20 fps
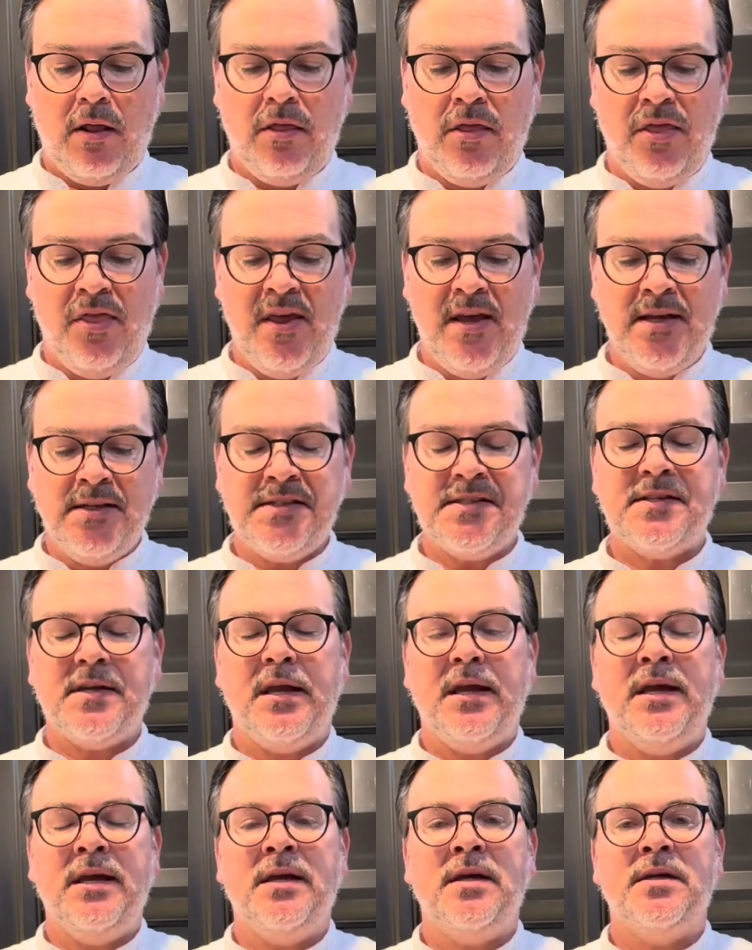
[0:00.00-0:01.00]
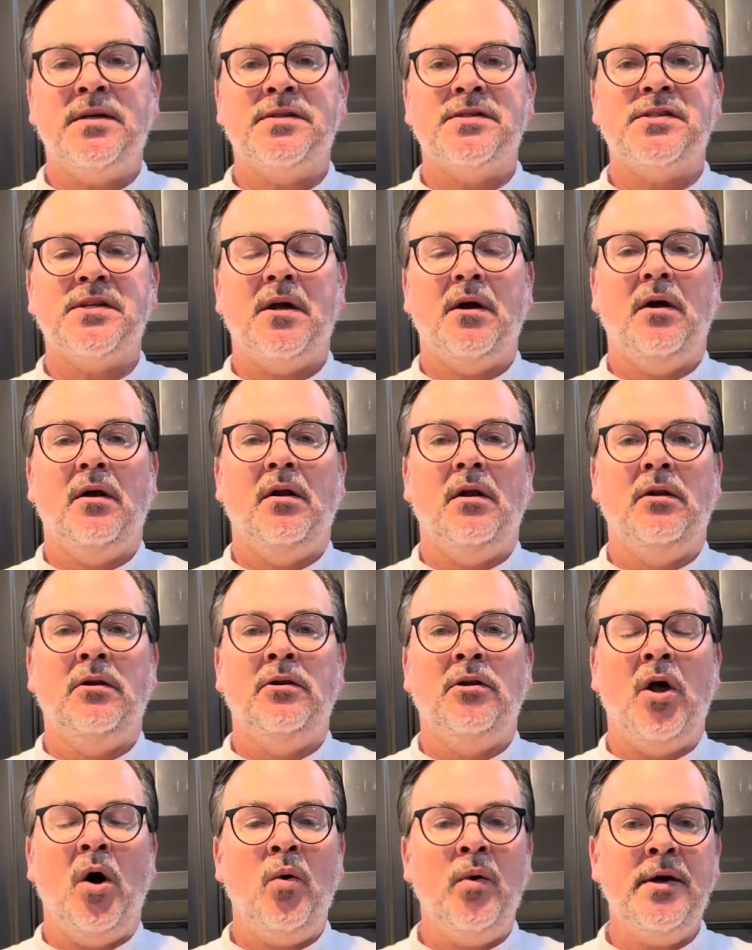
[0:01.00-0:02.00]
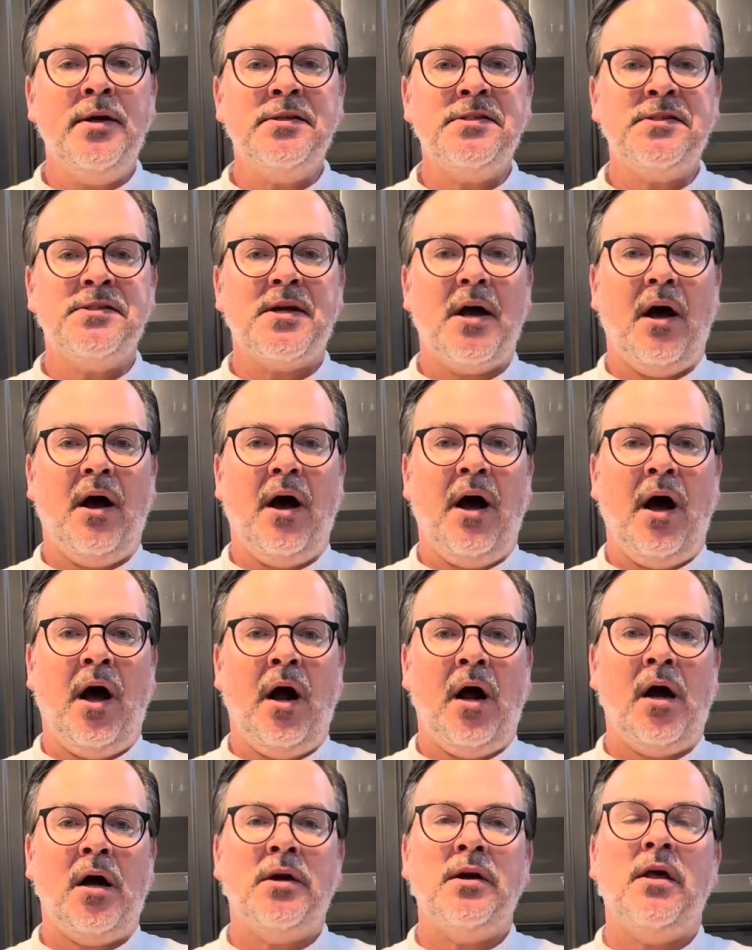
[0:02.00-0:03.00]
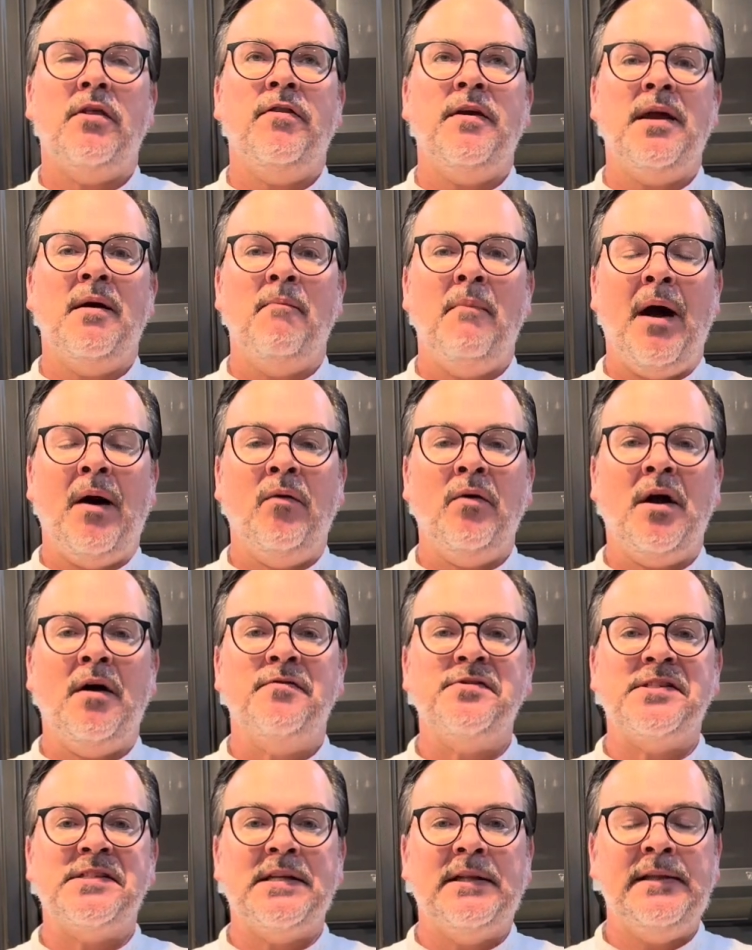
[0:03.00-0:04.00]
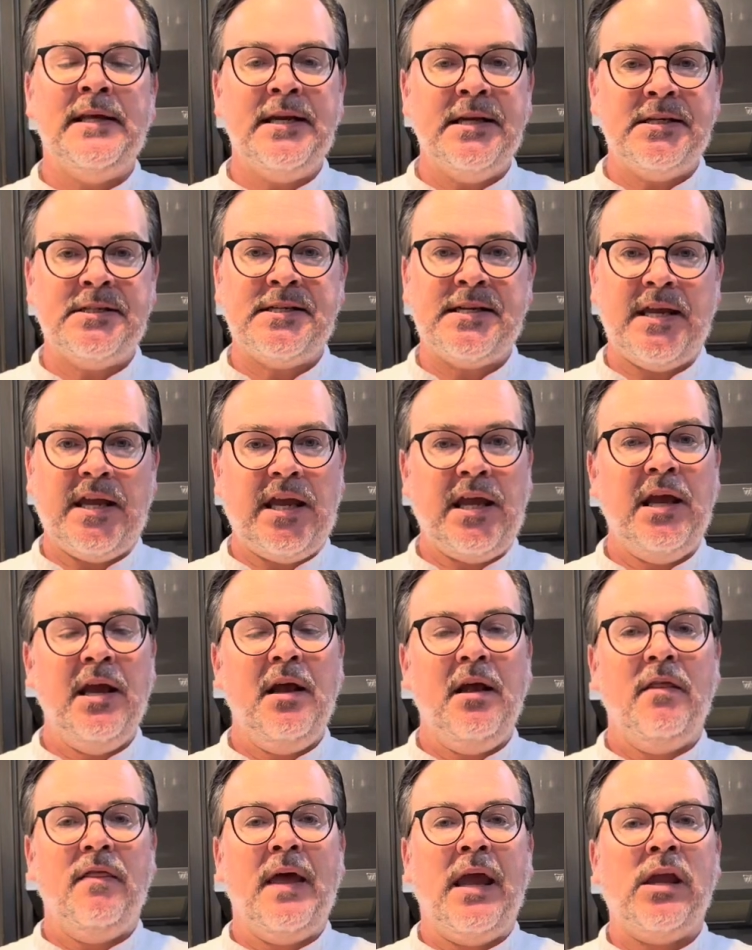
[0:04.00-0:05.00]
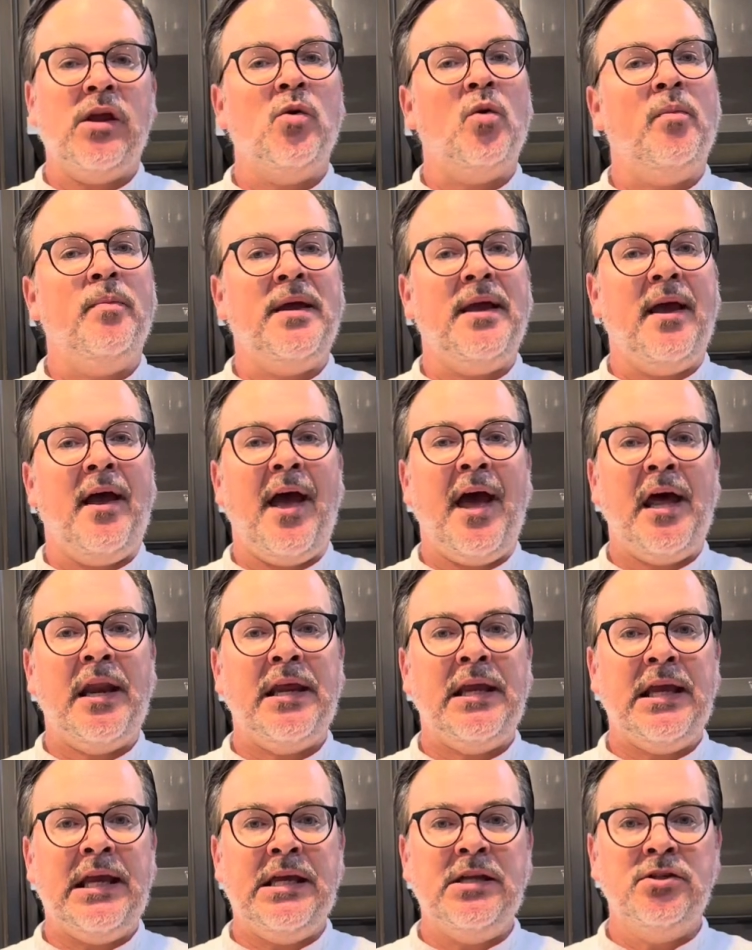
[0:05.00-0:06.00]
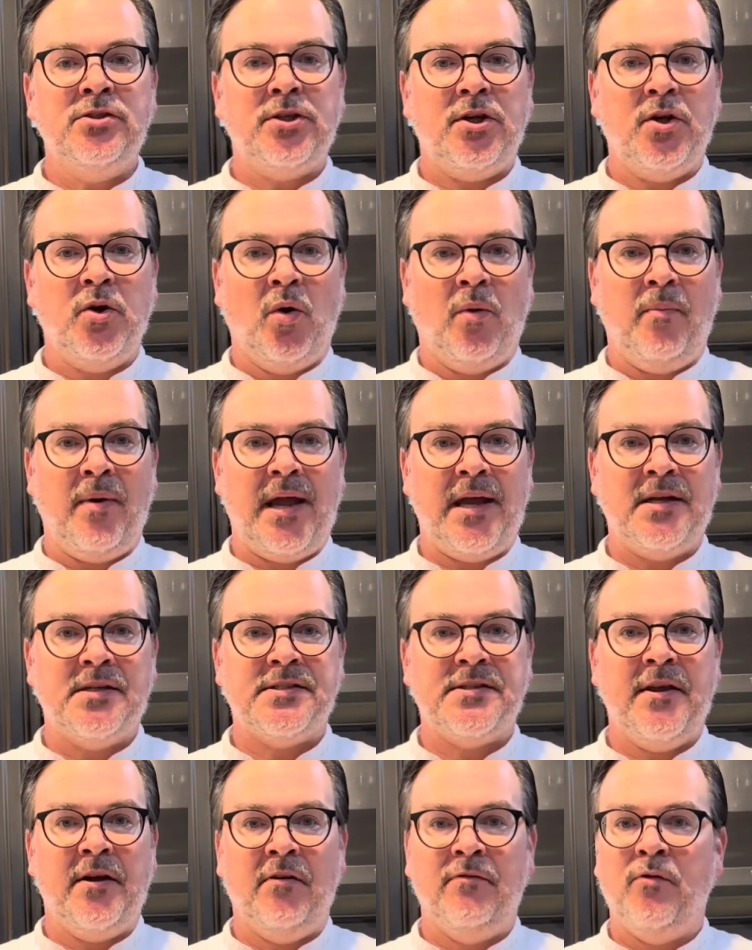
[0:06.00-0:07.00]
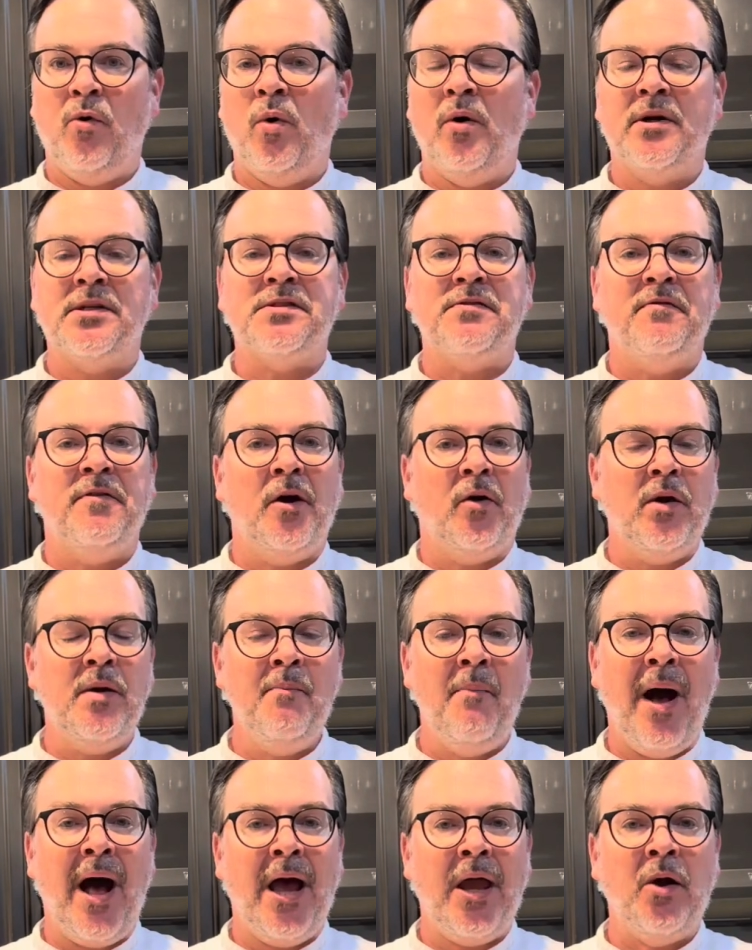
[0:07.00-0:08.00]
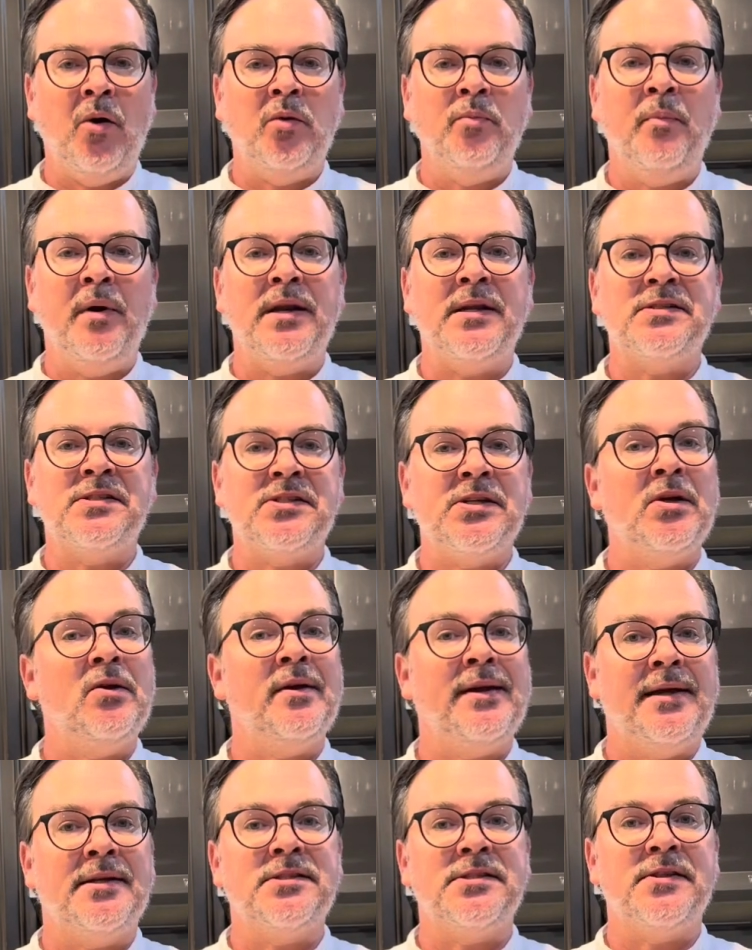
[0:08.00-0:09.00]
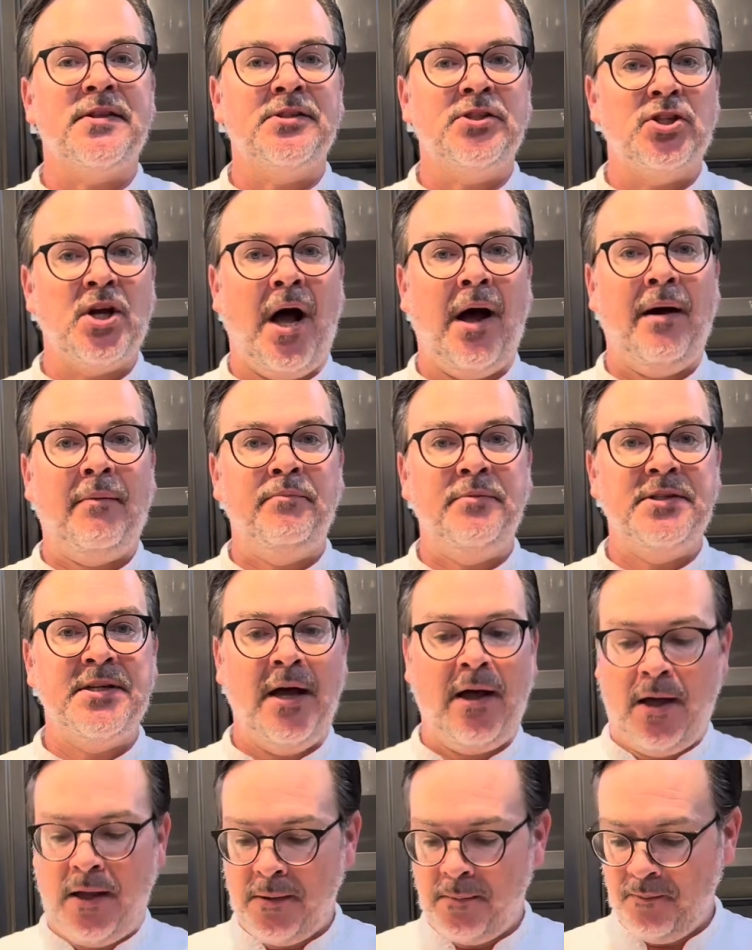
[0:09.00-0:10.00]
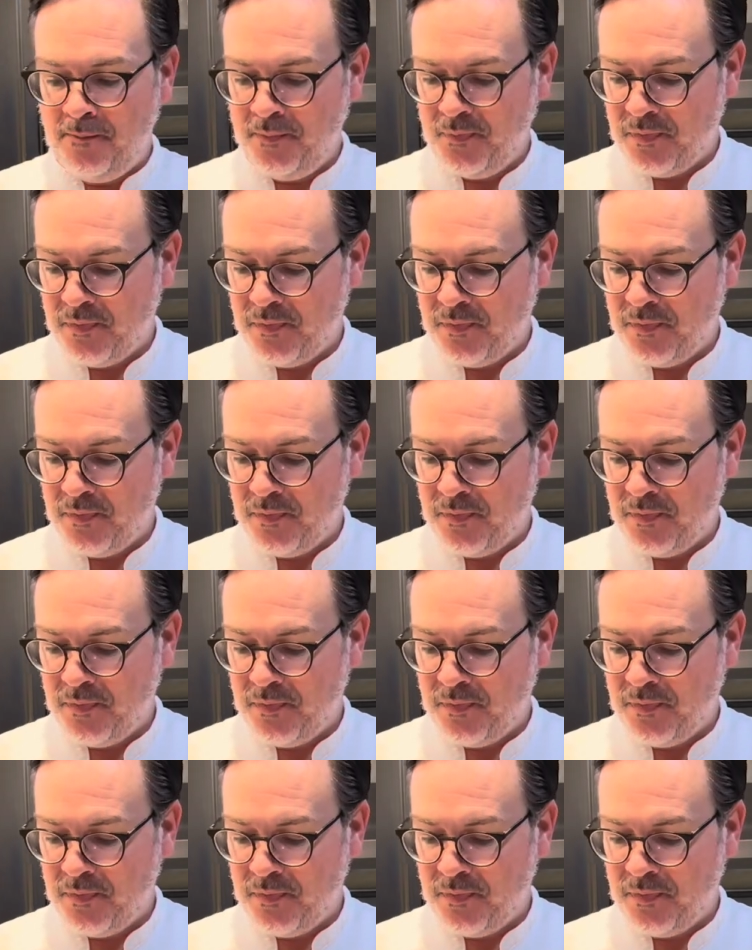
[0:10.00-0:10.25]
This is lowest on the amount of salinity that you'll be adding into your bakes. Therefore, it's very mild, but it still gets the job done.